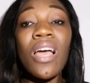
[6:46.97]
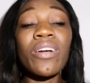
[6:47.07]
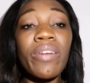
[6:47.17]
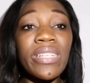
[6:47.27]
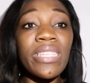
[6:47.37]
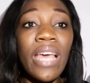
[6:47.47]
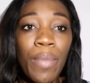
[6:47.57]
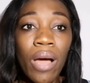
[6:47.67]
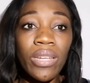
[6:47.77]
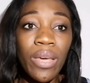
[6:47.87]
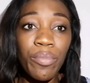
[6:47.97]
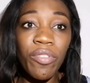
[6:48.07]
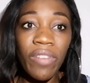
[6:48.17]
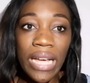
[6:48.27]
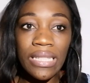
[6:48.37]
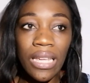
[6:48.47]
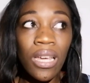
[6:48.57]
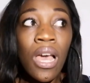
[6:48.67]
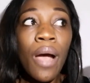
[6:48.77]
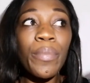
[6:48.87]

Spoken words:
and crazy about improvising